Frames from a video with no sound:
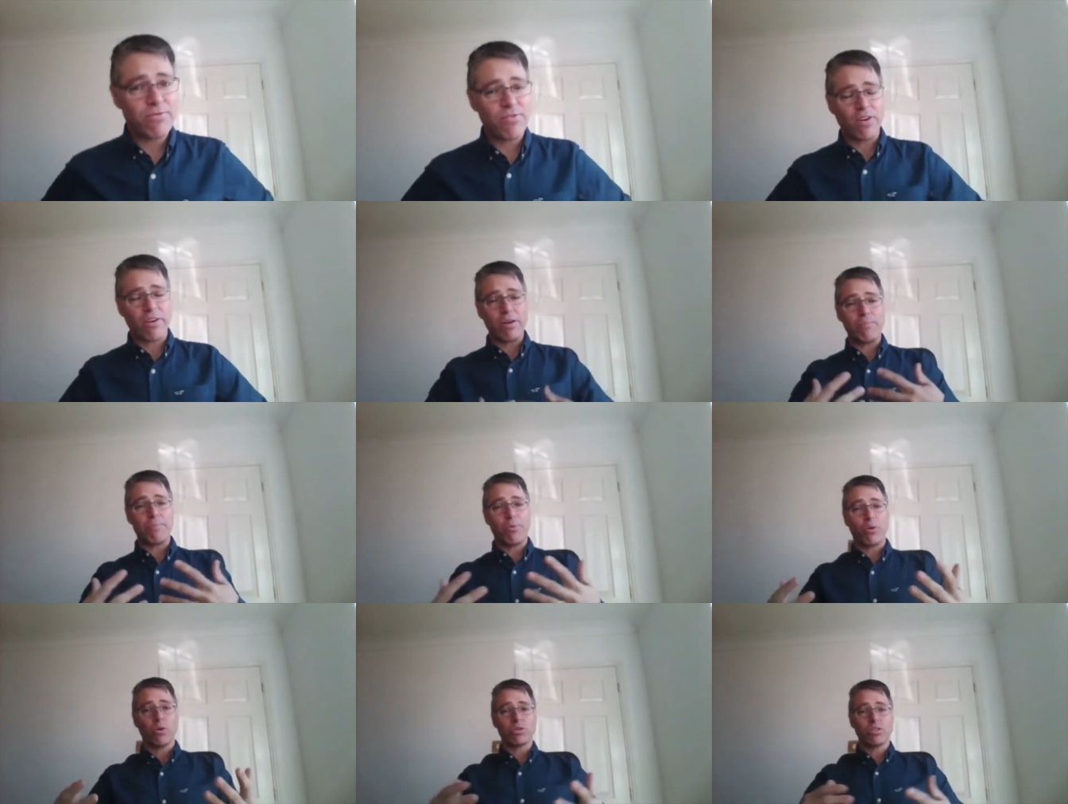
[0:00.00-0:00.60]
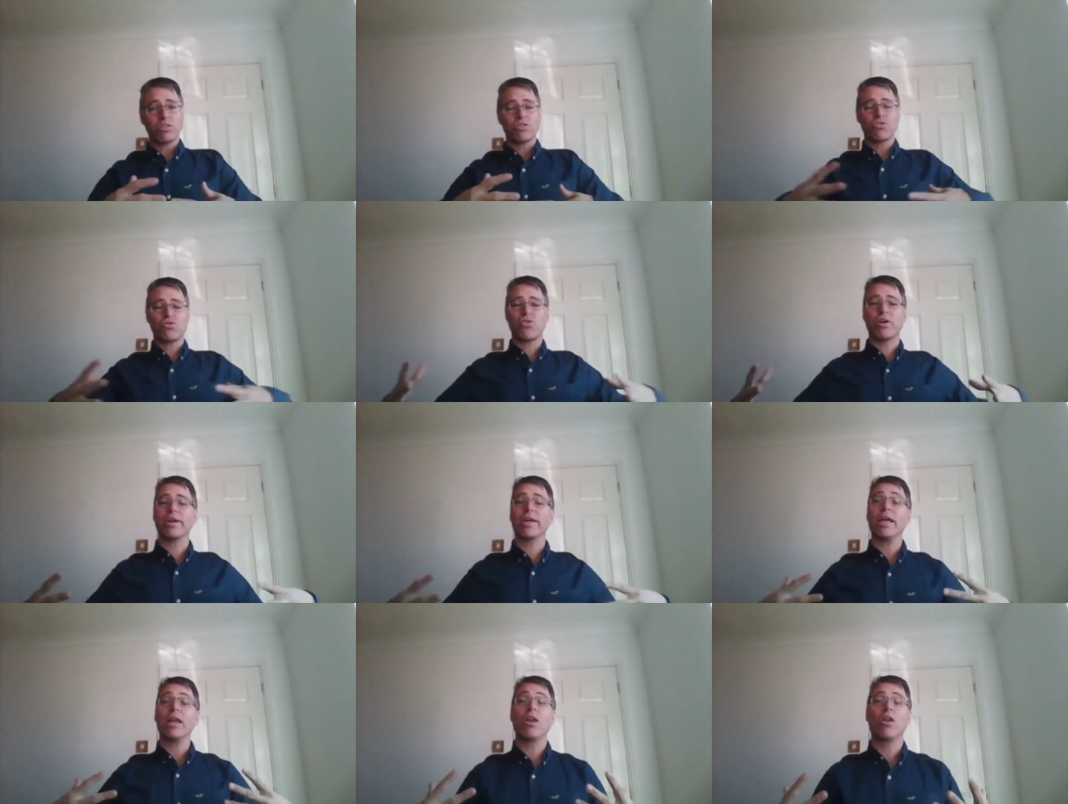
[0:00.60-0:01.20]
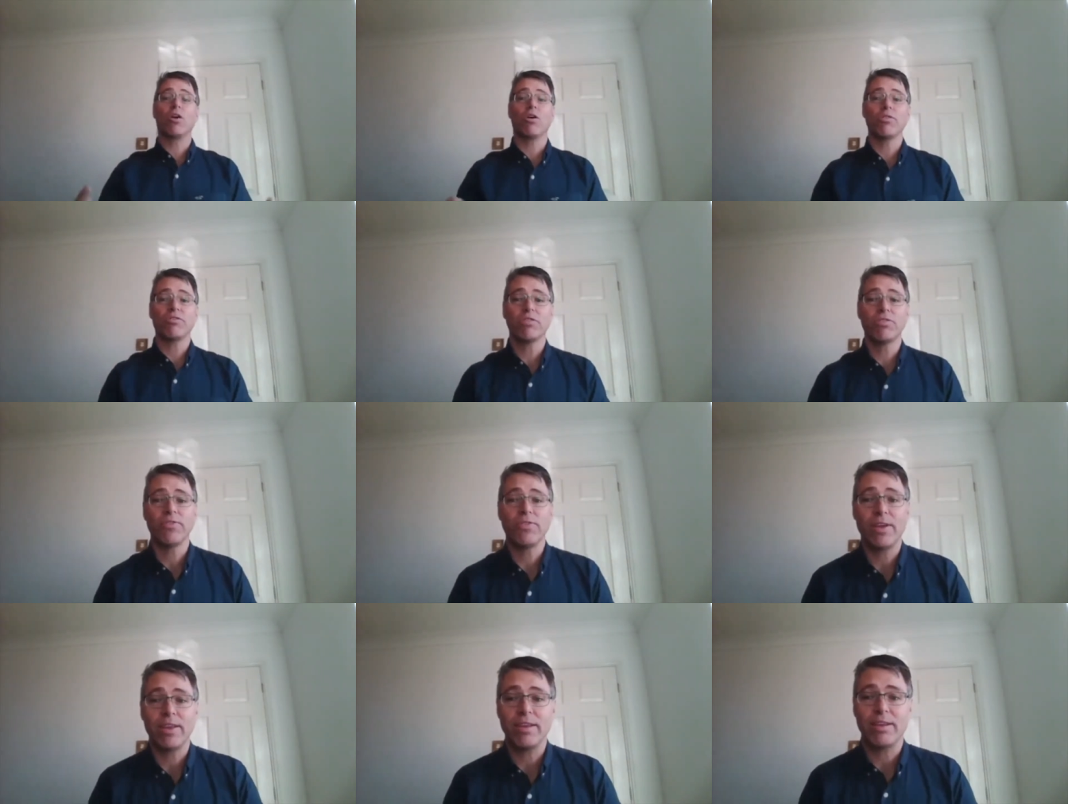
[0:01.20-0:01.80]
very important to try and get lots
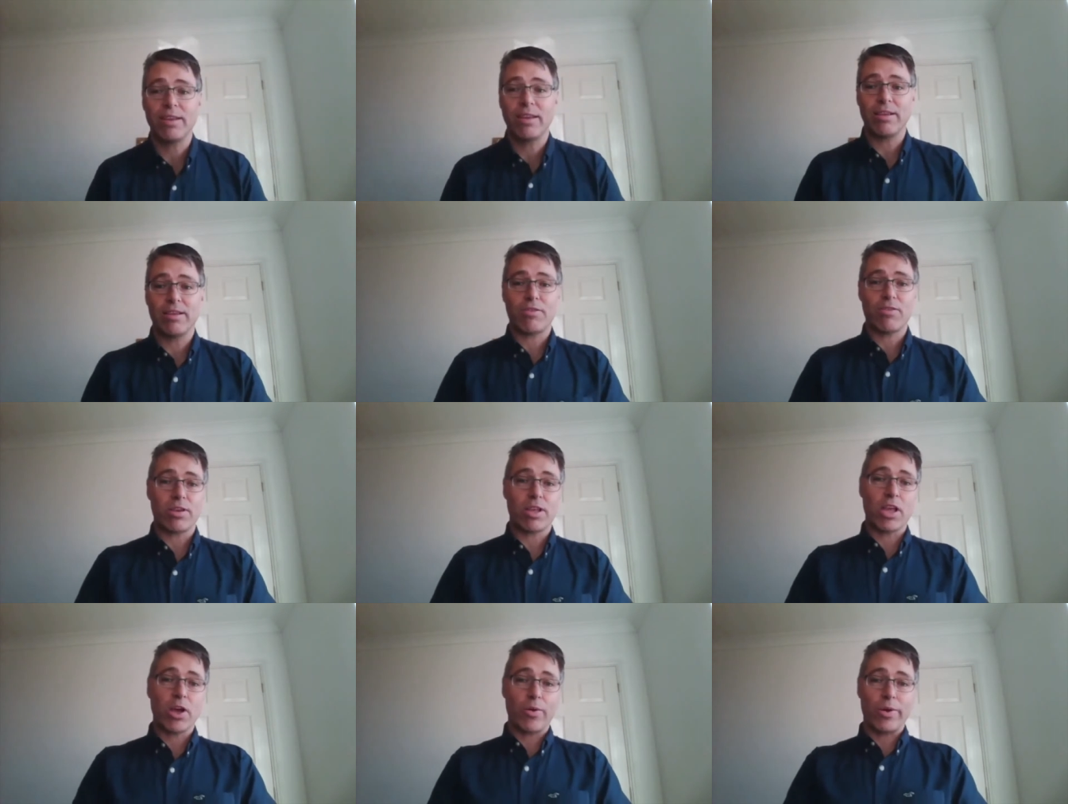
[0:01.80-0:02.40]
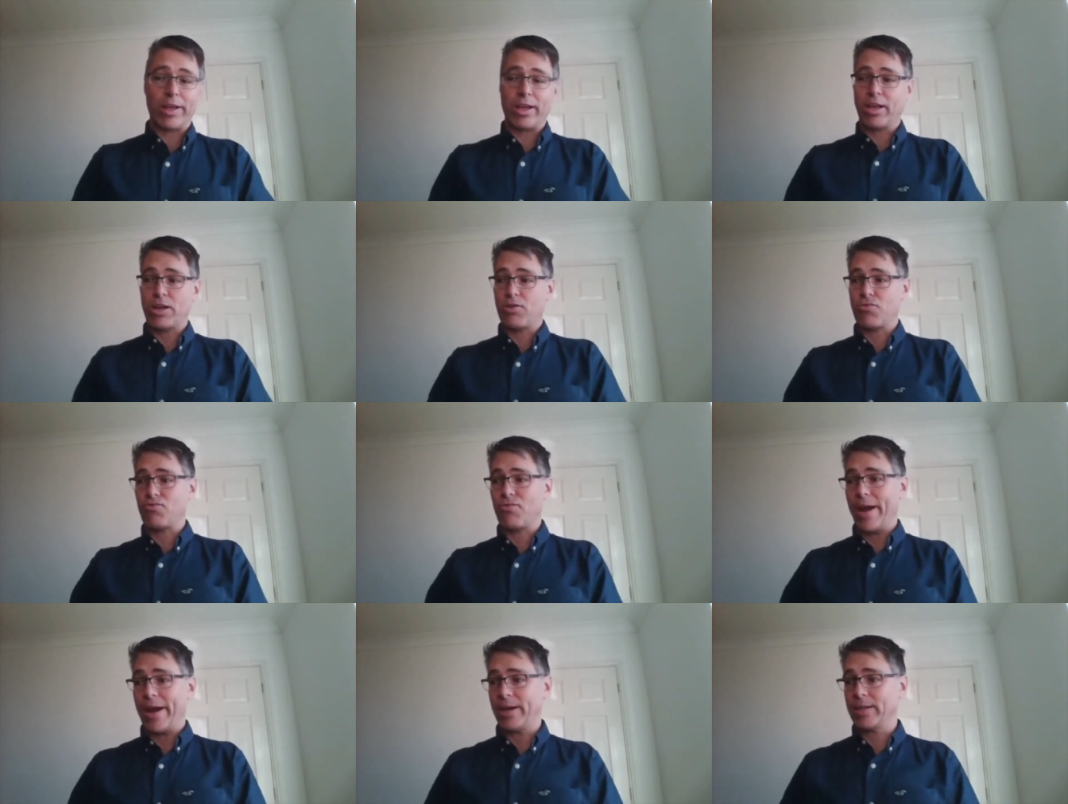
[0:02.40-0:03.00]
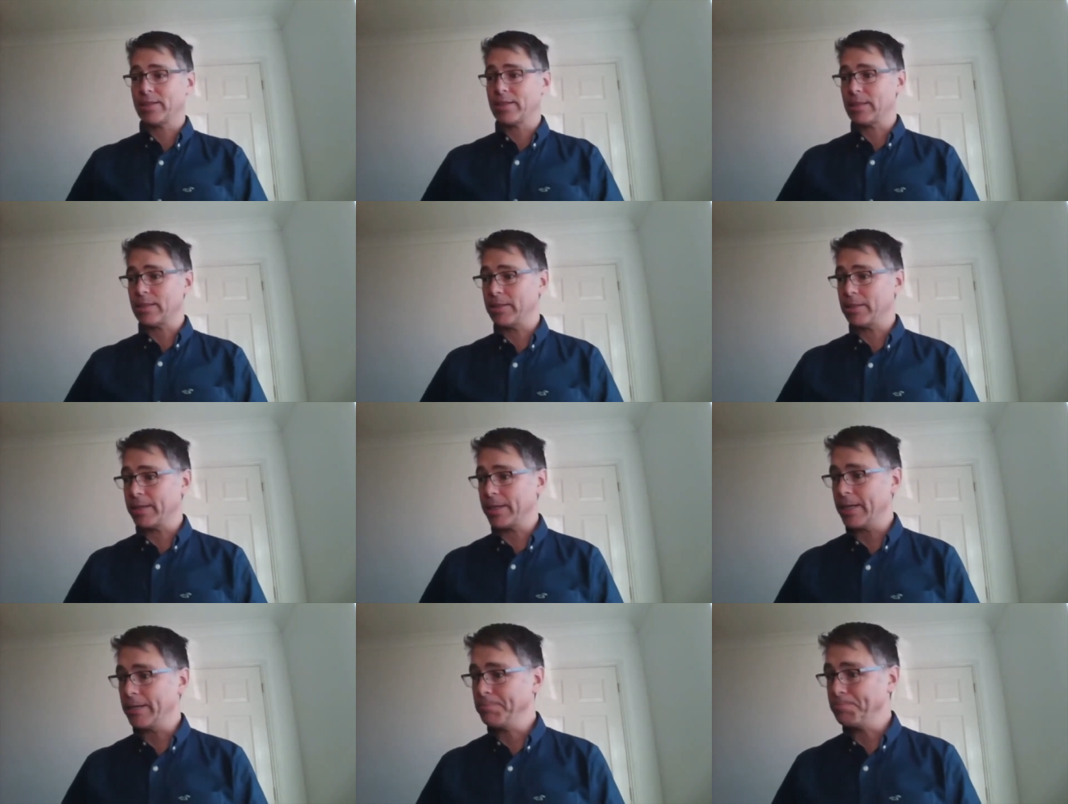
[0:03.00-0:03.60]
of it going correct.
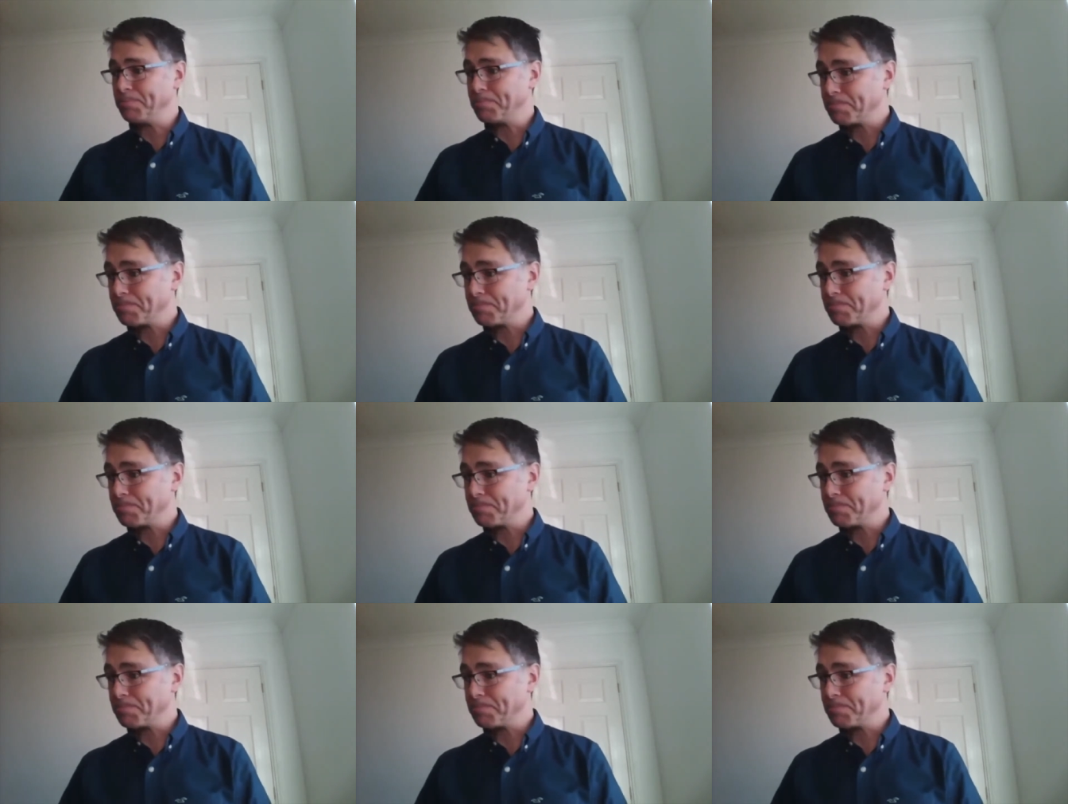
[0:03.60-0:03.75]
Okay.